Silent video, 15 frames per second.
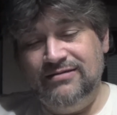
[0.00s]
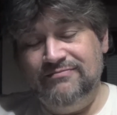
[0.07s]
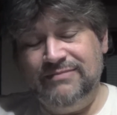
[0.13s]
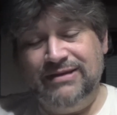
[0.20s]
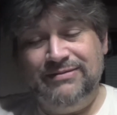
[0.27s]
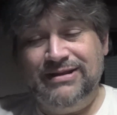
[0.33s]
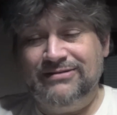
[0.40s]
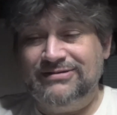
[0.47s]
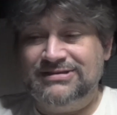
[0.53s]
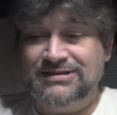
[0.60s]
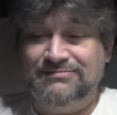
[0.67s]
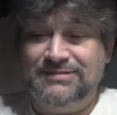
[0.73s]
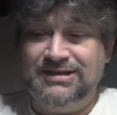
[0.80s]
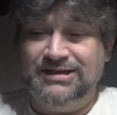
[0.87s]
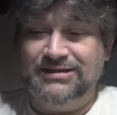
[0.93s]
Maybe that was
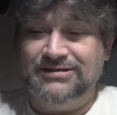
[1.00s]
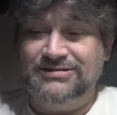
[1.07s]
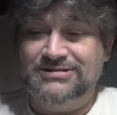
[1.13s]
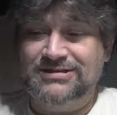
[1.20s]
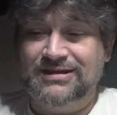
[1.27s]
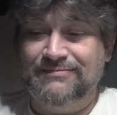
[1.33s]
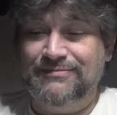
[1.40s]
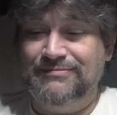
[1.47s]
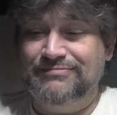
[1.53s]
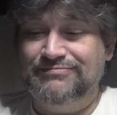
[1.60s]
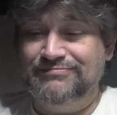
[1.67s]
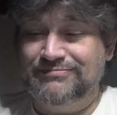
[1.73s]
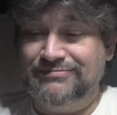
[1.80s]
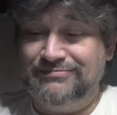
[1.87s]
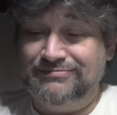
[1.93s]
something else. I'm
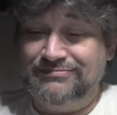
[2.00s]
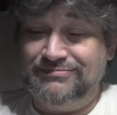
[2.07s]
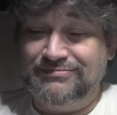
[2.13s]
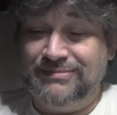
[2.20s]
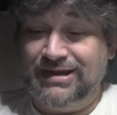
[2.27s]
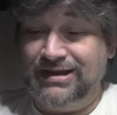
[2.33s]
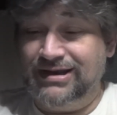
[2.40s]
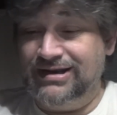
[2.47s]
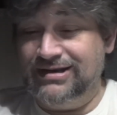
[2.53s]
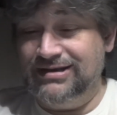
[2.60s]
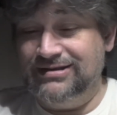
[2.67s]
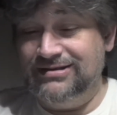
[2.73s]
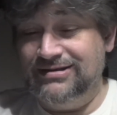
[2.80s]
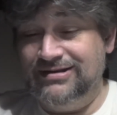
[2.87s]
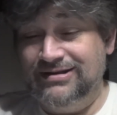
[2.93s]
not gonna
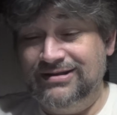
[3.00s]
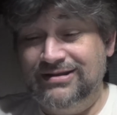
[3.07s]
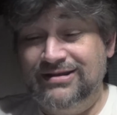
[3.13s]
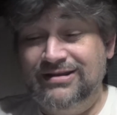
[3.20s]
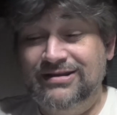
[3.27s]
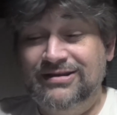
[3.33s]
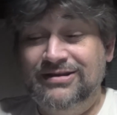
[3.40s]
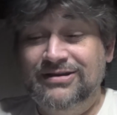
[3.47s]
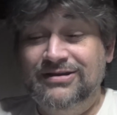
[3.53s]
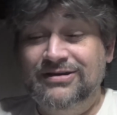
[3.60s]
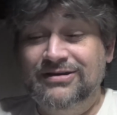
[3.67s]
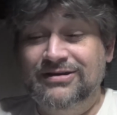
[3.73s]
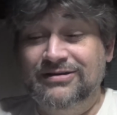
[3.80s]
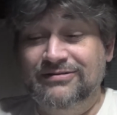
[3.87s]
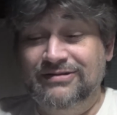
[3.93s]

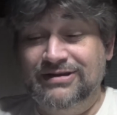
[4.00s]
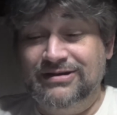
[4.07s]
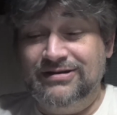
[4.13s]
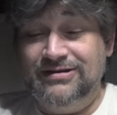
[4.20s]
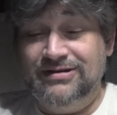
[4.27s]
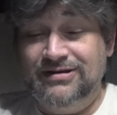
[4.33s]
go there.